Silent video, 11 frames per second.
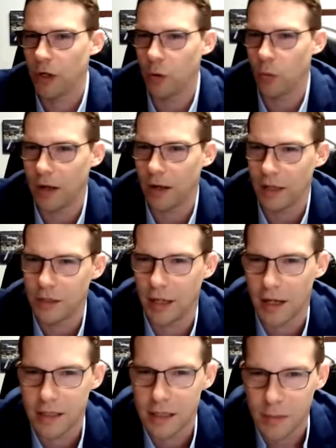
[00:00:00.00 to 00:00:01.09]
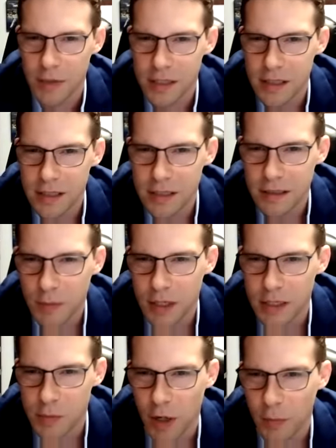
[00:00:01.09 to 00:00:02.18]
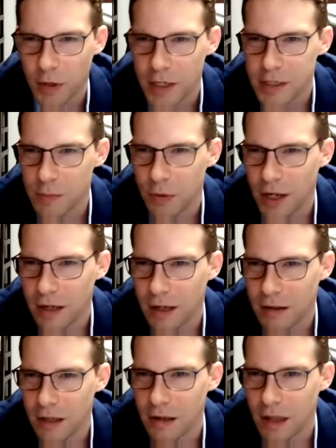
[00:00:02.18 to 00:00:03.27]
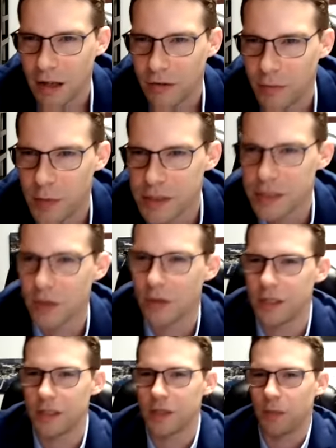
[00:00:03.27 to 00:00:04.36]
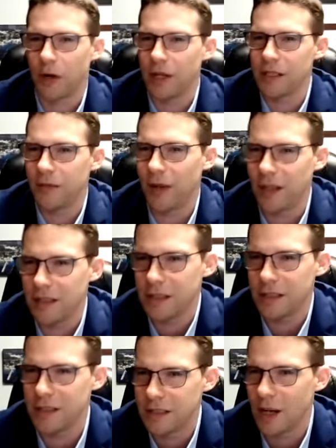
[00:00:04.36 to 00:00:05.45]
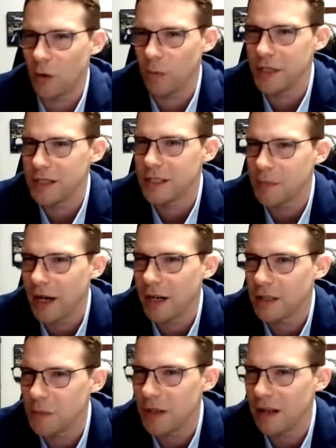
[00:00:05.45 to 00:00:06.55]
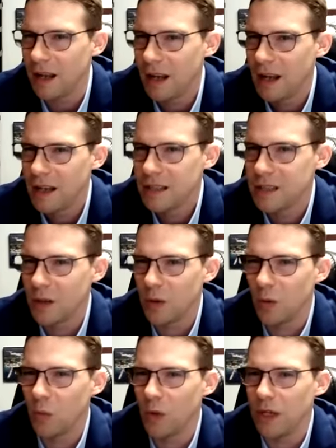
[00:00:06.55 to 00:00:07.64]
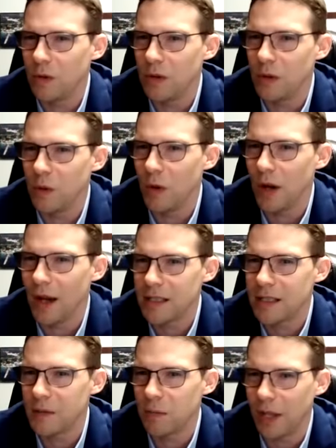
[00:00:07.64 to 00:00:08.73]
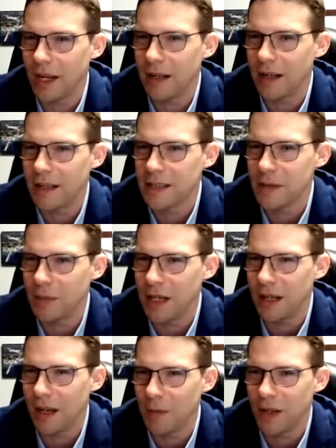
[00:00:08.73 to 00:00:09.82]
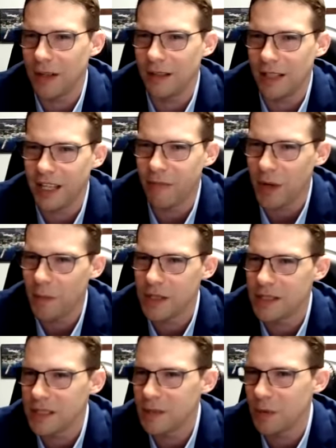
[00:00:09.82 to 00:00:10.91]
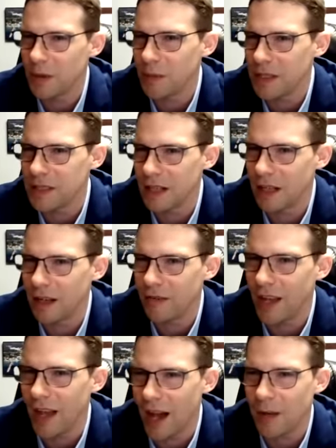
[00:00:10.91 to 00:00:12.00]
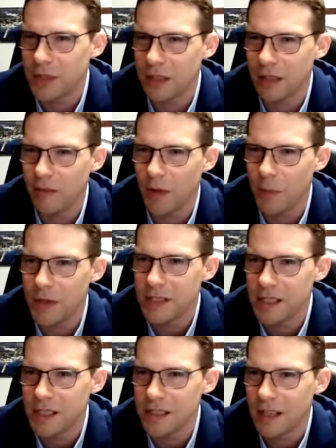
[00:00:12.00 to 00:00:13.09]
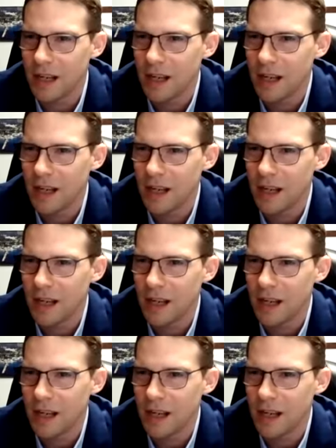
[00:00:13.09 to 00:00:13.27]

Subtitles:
you want to actually exit the business, because proper exit planning, I think a lot of business owners are surprised to find, is just sound business management. So when you do exit planning, isn't meaning I'm going to leave my business, but it means that I have the option to leave my business.